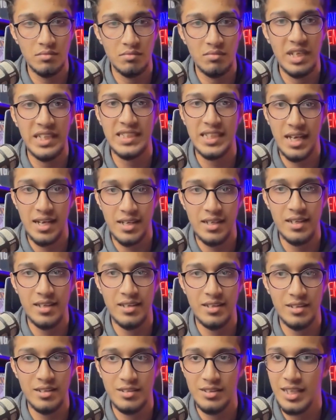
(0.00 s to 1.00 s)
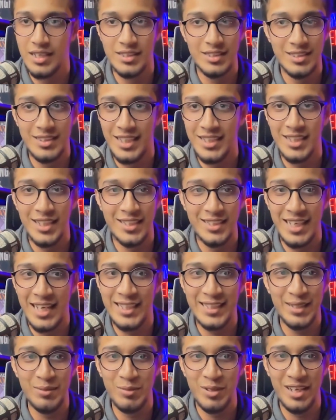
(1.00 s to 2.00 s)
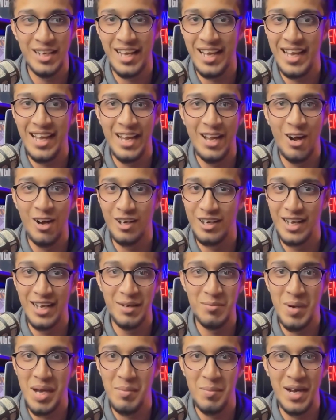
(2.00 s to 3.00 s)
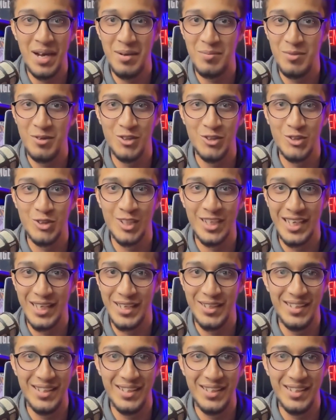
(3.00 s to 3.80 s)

Exactly. That that's exactly something like I got in my mind personally